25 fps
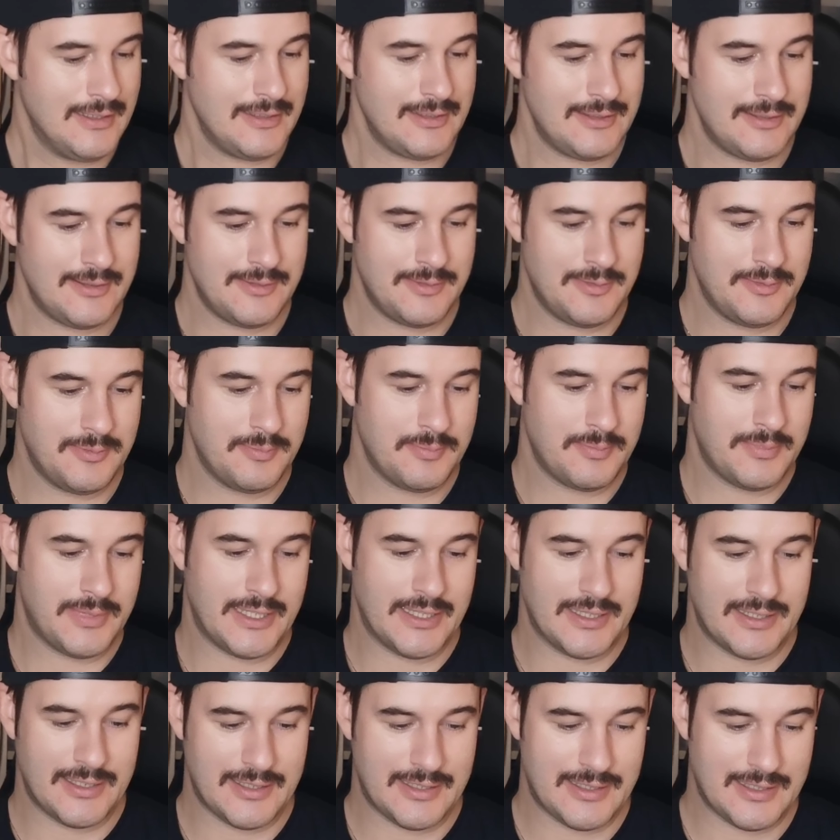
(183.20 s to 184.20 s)
on.
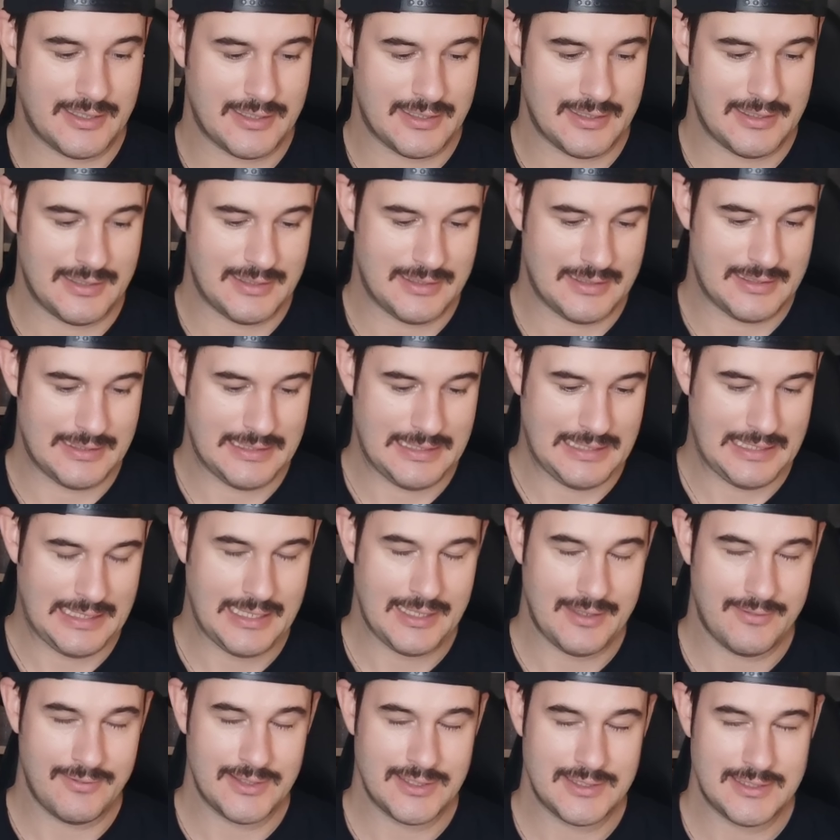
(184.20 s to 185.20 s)
But
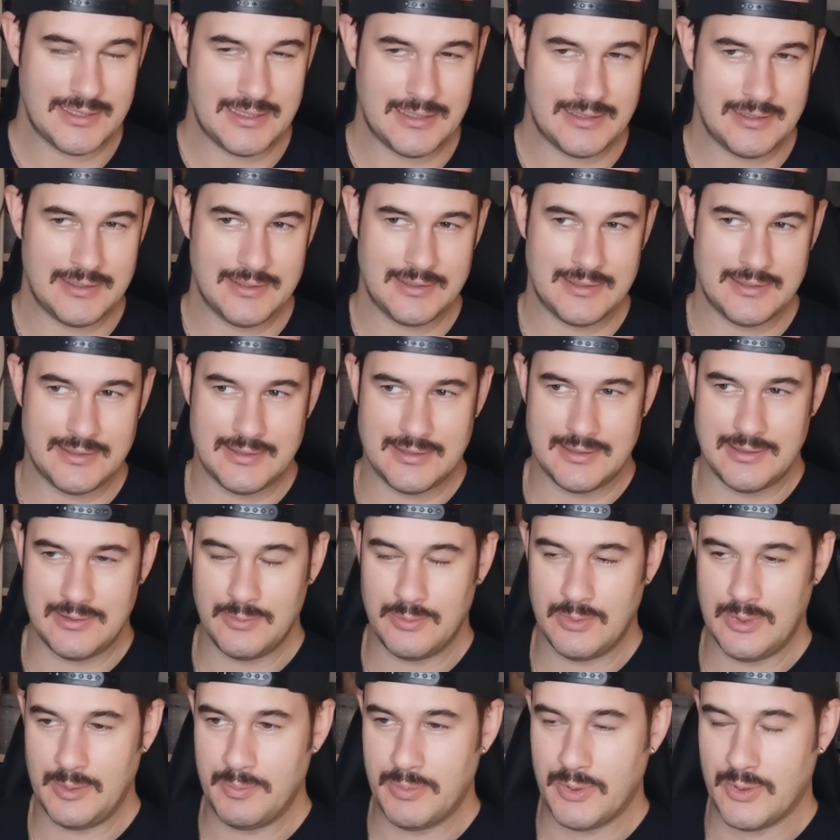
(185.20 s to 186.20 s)
ever since
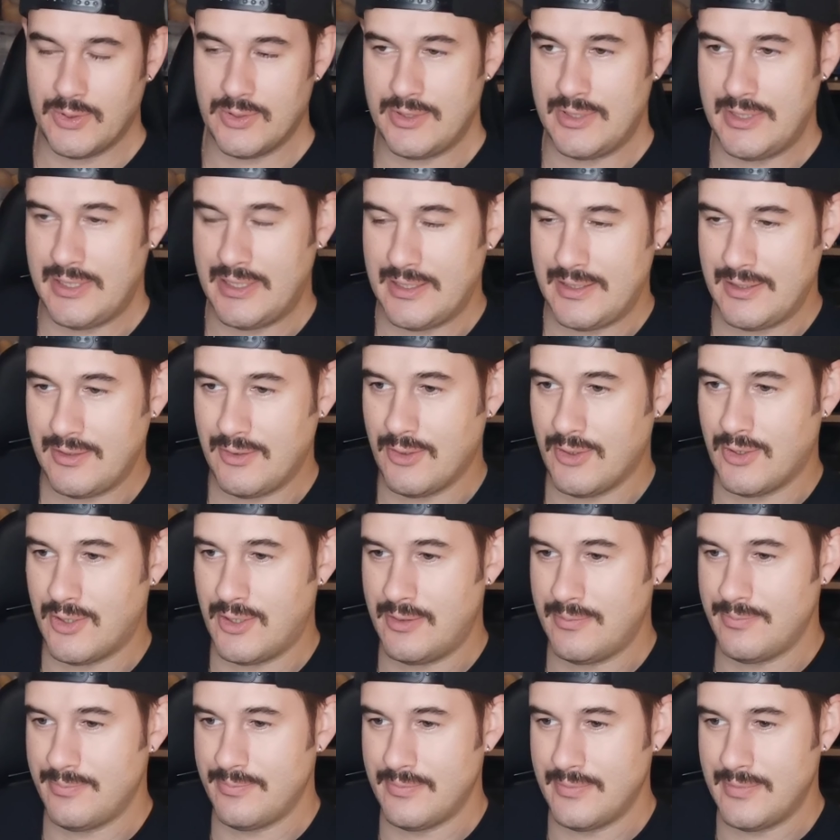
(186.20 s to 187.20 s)
we bought that
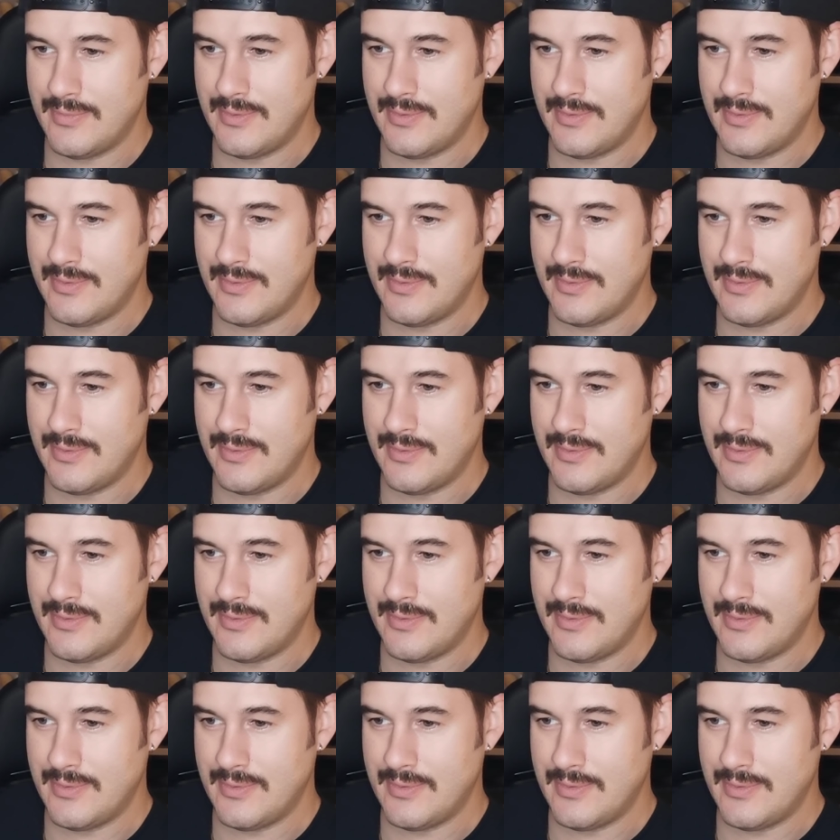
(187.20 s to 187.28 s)
car,